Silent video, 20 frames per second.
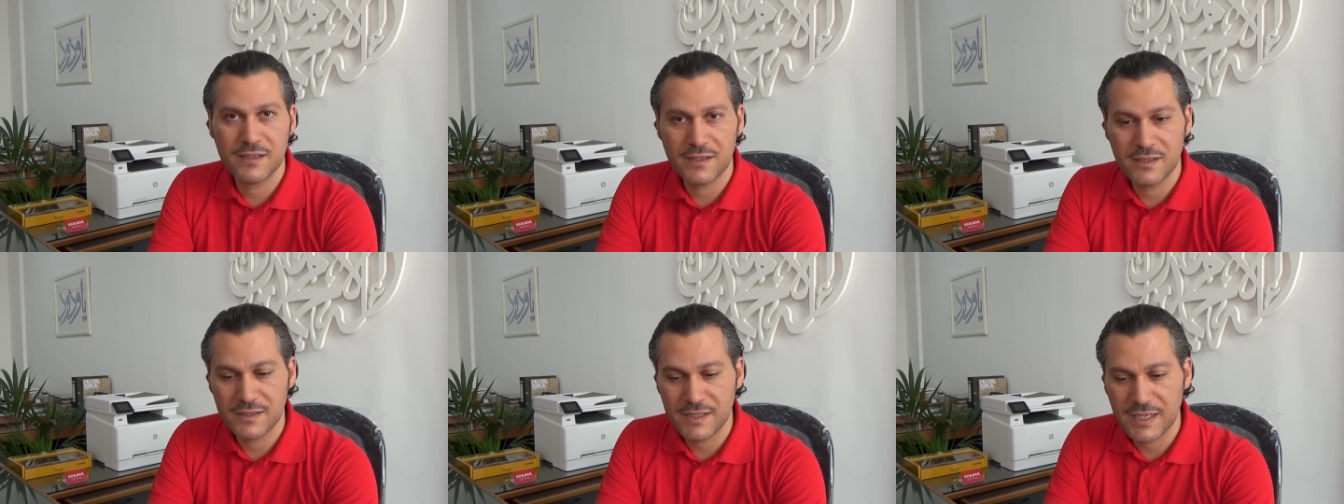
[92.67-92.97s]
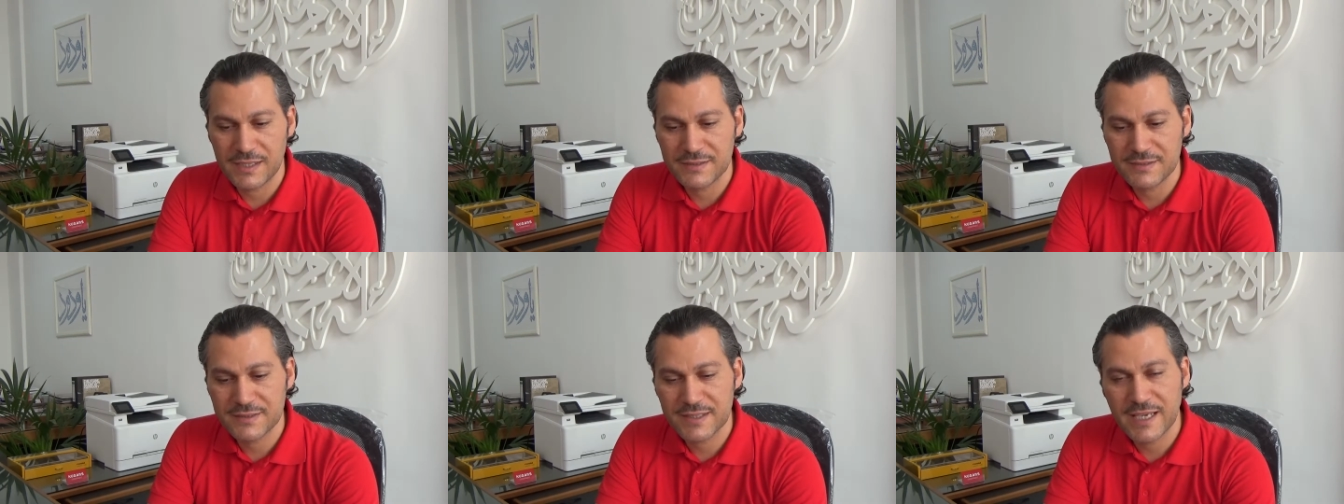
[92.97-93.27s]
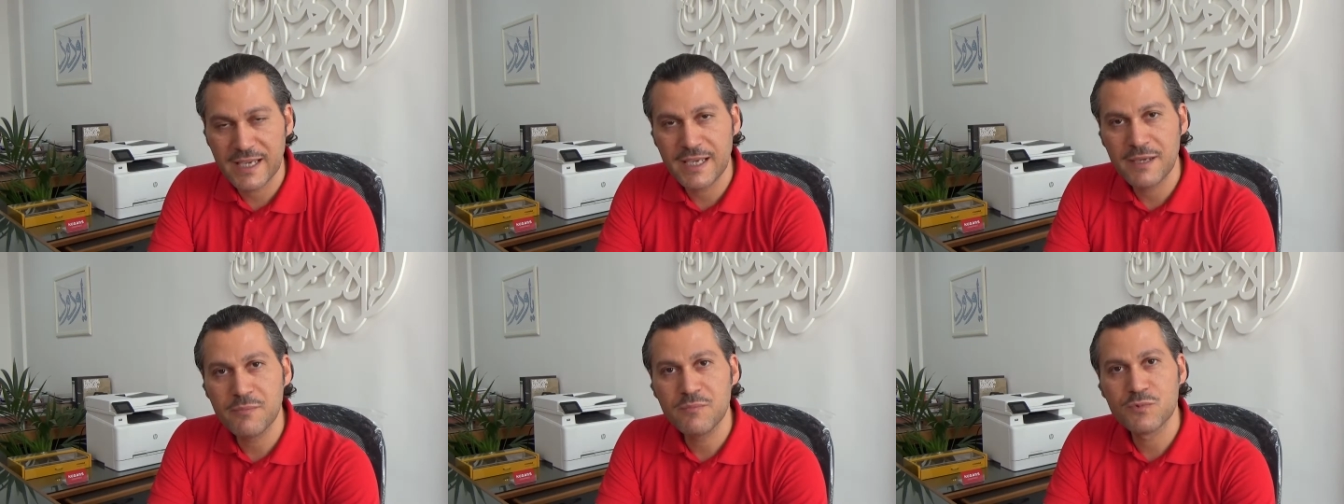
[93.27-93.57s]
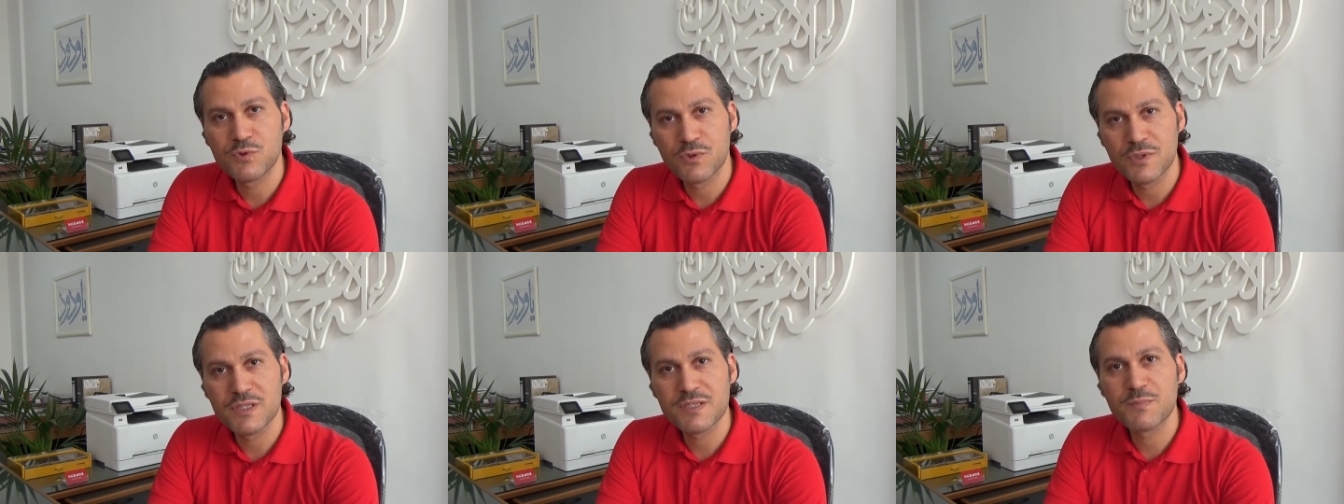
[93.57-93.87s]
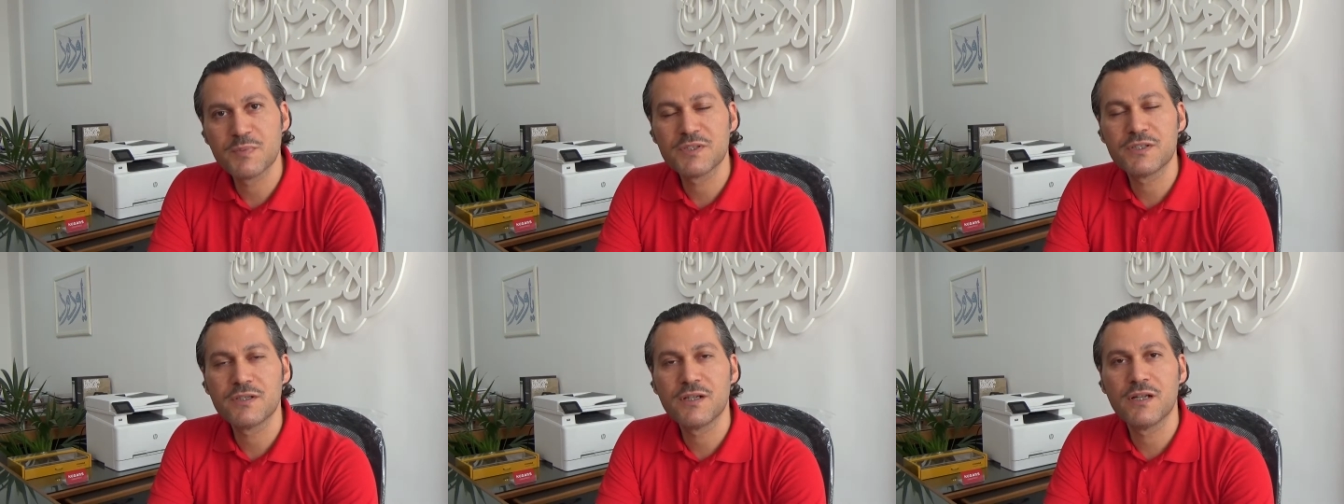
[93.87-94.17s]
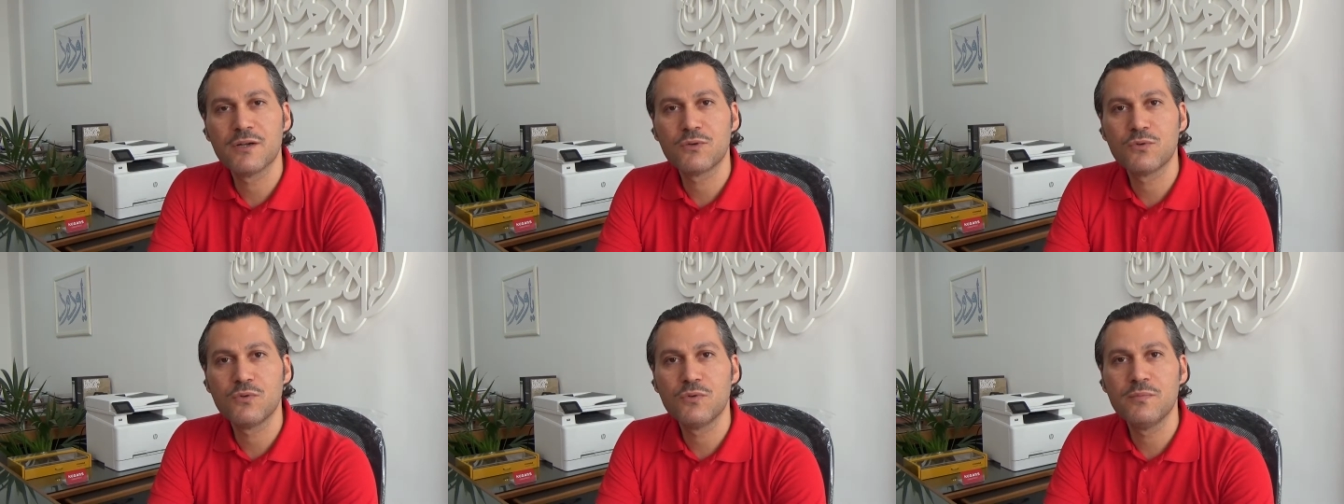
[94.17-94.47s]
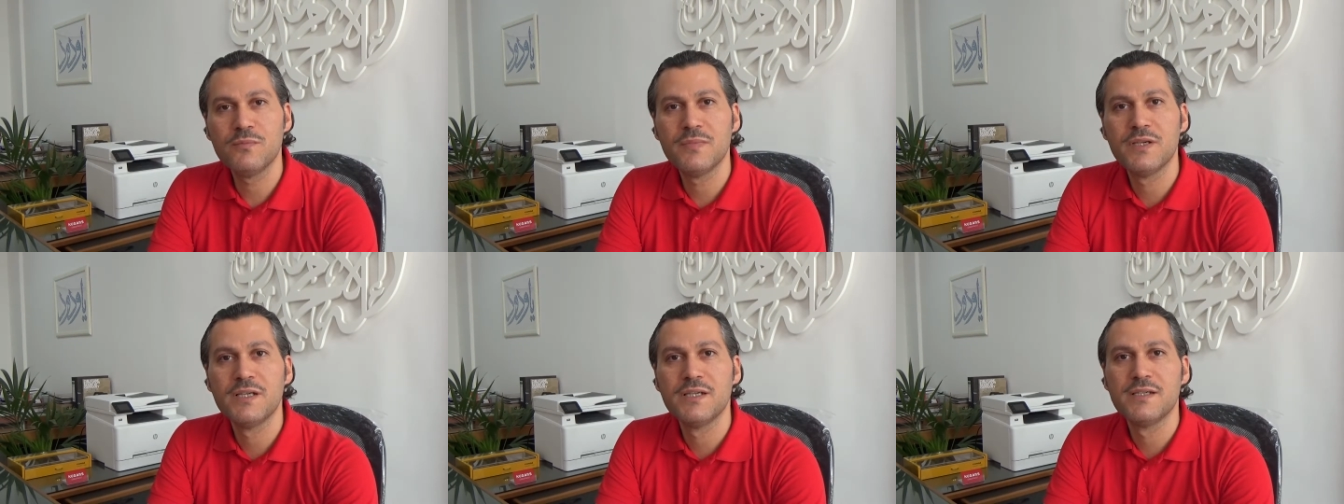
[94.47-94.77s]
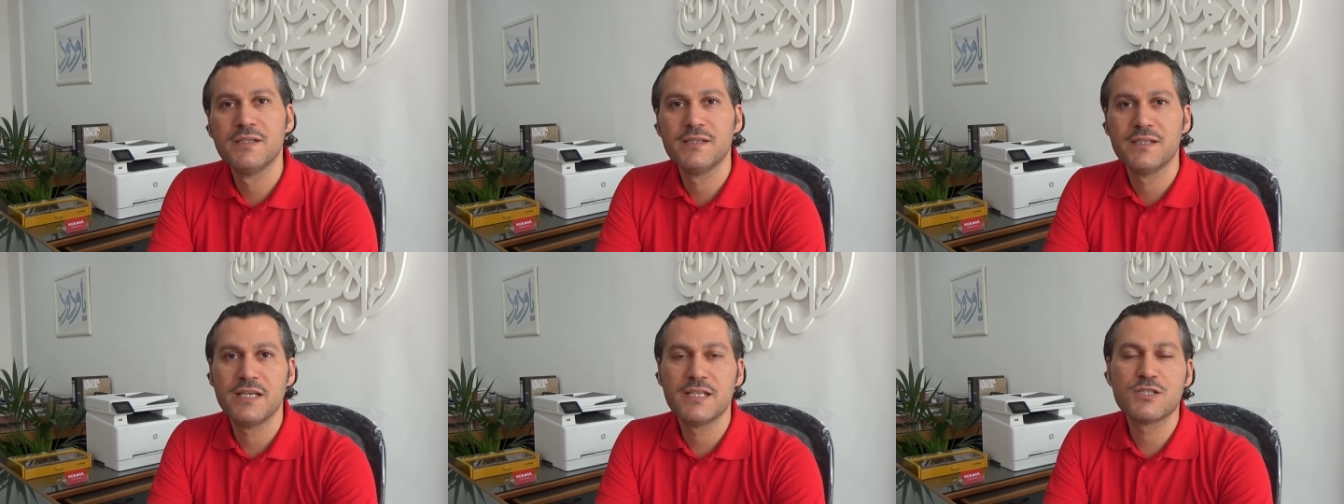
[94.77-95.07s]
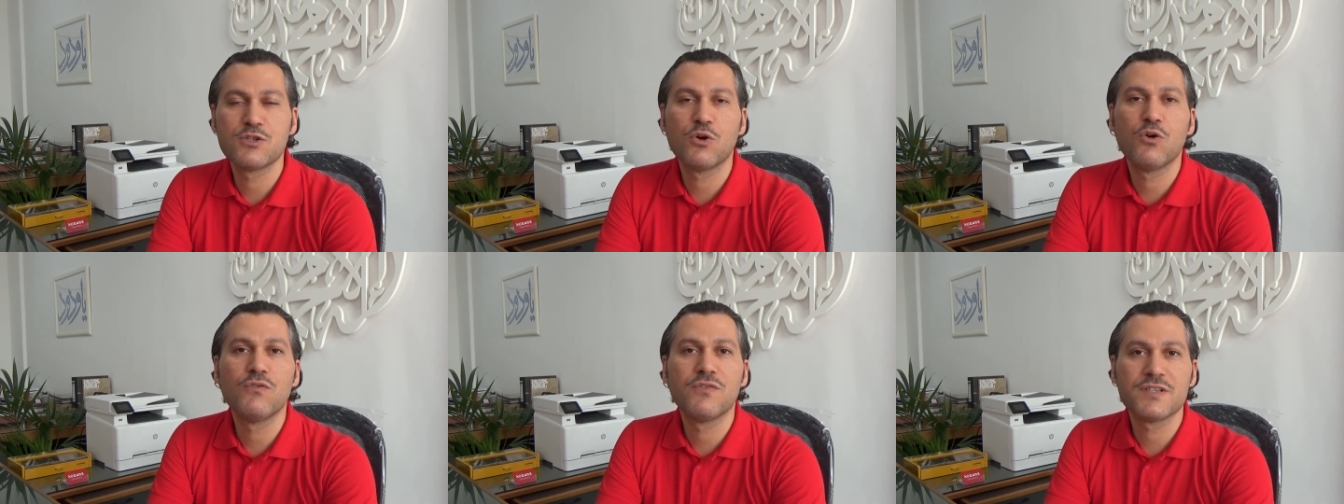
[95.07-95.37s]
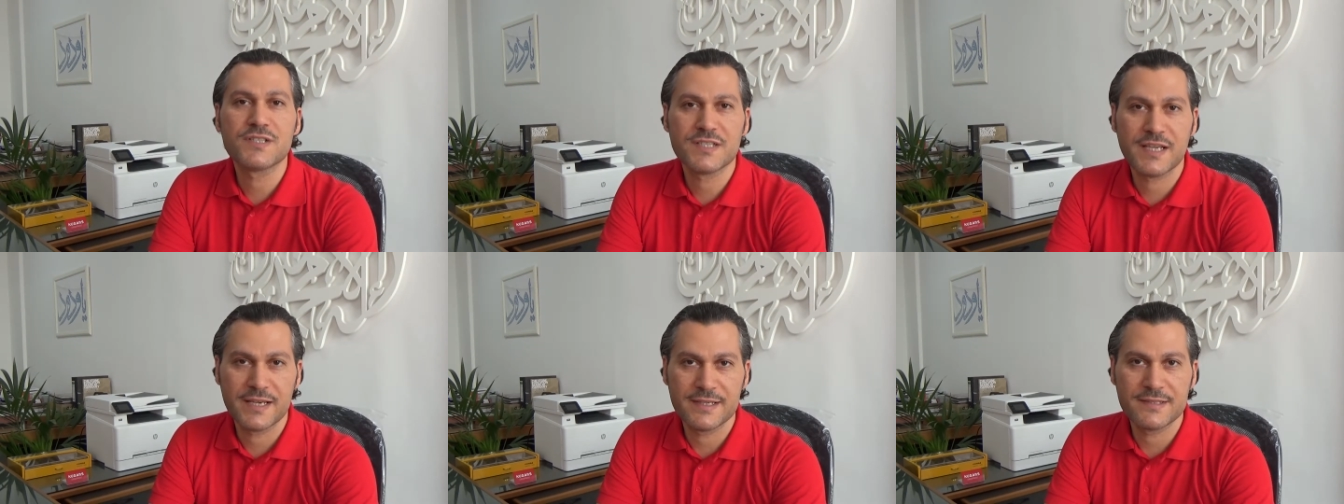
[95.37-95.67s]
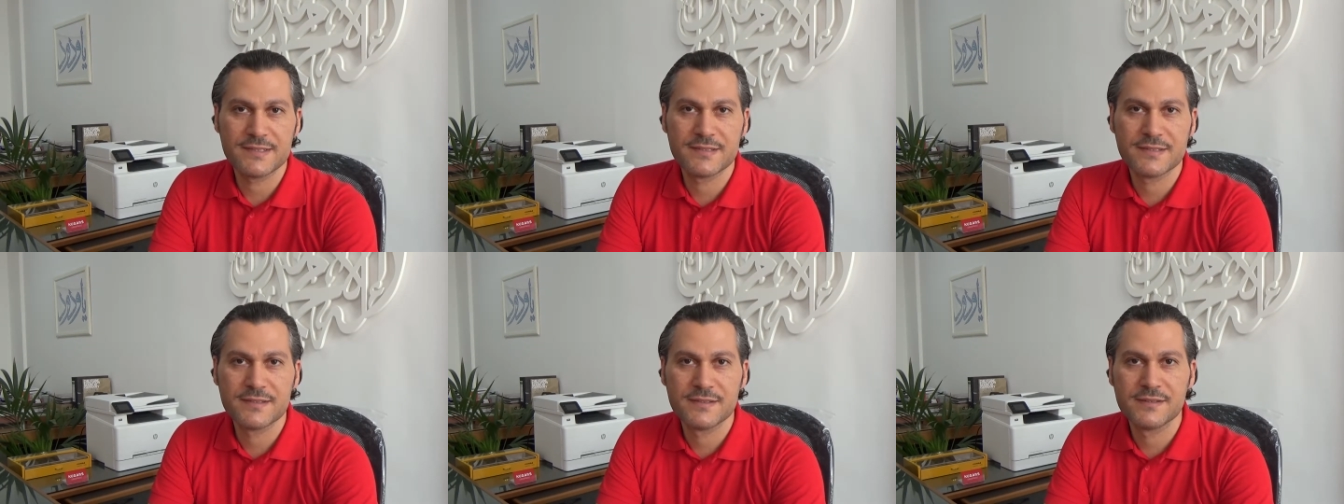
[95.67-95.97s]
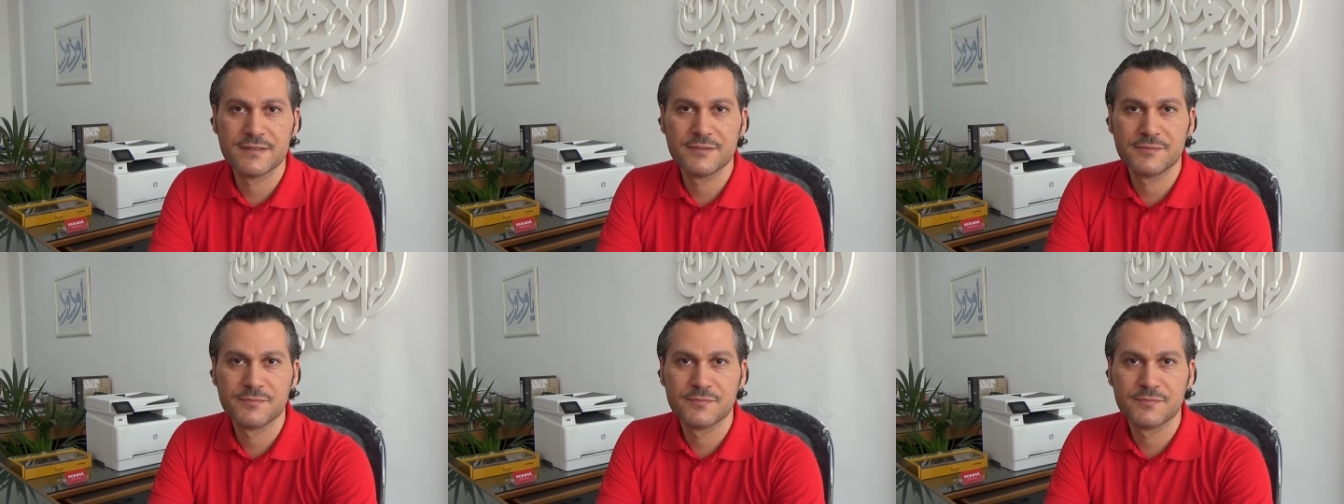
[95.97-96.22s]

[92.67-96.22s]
that came to this particular room, it's oversized.